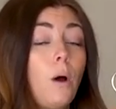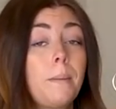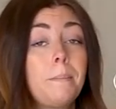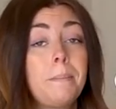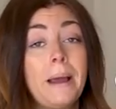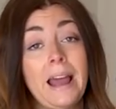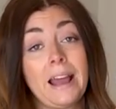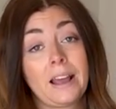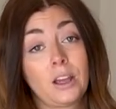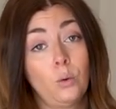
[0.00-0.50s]
I
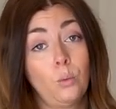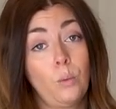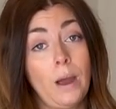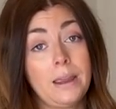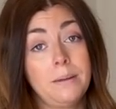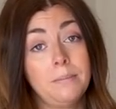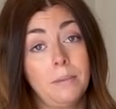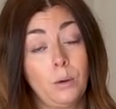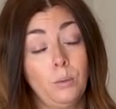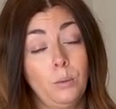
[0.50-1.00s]
pack
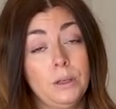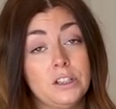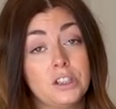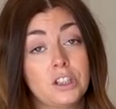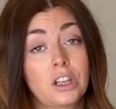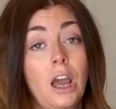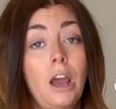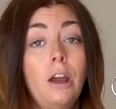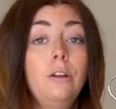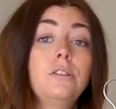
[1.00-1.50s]
away my
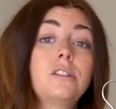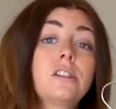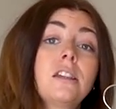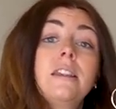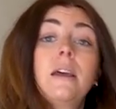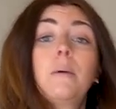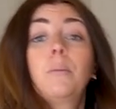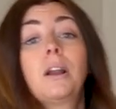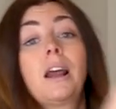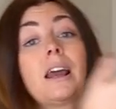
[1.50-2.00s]
winter coats,
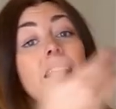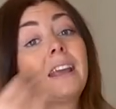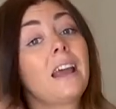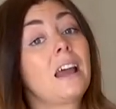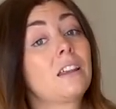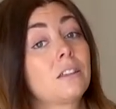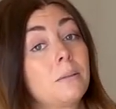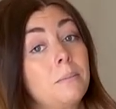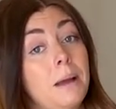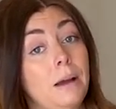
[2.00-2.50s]
and then when I
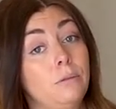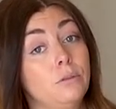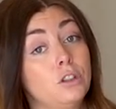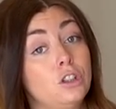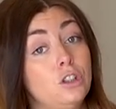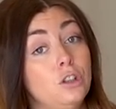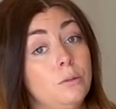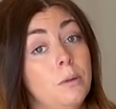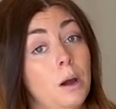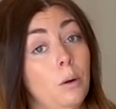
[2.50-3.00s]
get them out
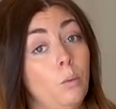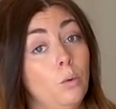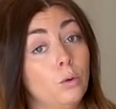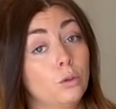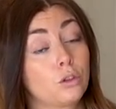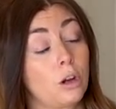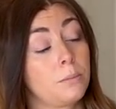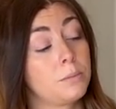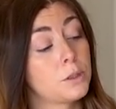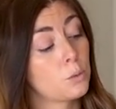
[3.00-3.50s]
to do my
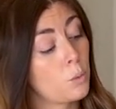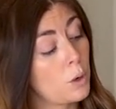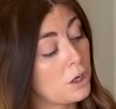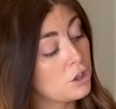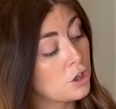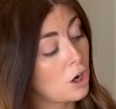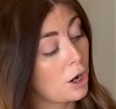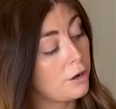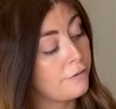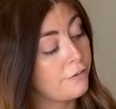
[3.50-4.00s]
wardrobe
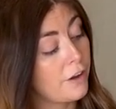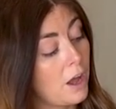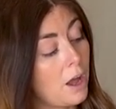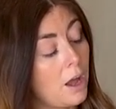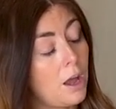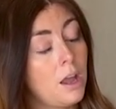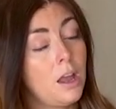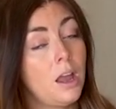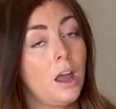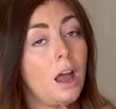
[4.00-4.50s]

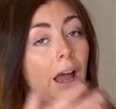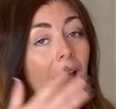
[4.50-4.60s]
switchover,